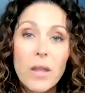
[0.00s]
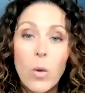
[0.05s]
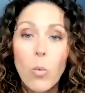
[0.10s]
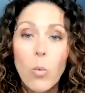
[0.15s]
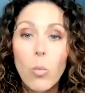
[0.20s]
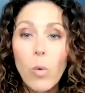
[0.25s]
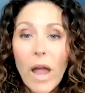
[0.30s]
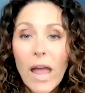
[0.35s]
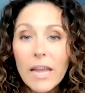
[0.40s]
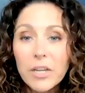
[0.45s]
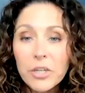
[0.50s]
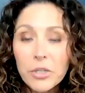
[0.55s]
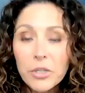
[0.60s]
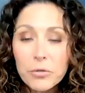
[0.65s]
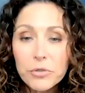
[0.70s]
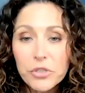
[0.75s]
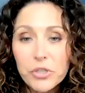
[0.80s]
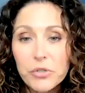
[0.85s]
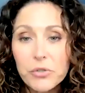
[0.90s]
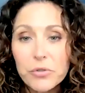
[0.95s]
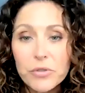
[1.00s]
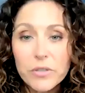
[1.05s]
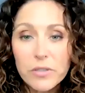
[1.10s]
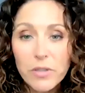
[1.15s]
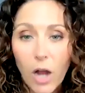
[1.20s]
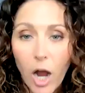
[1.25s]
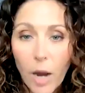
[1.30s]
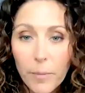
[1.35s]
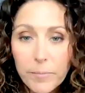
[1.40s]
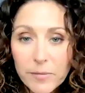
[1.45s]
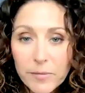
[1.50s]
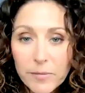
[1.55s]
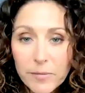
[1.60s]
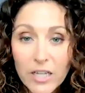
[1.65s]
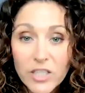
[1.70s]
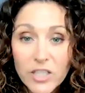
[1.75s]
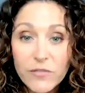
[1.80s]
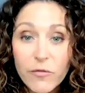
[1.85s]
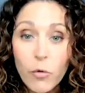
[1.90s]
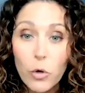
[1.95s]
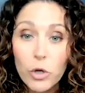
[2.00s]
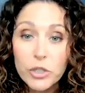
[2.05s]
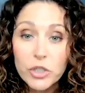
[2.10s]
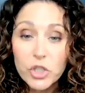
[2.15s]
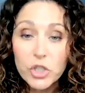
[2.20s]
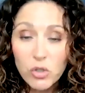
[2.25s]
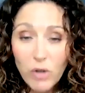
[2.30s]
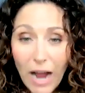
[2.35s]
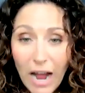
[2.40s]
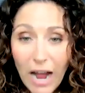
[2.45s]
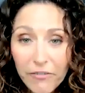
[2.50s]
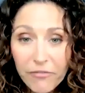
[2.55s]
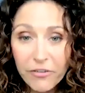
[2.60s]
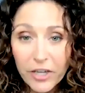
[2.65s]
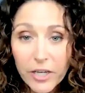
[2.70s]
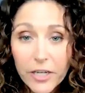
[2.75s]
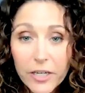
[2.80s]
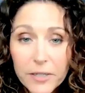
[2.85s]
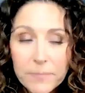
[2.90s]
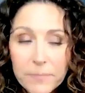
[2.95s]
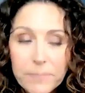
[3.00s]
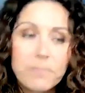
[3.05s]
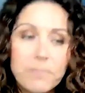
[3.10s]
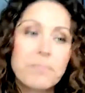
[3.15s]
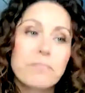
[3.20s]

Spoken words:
When you choose to optimize for traffic,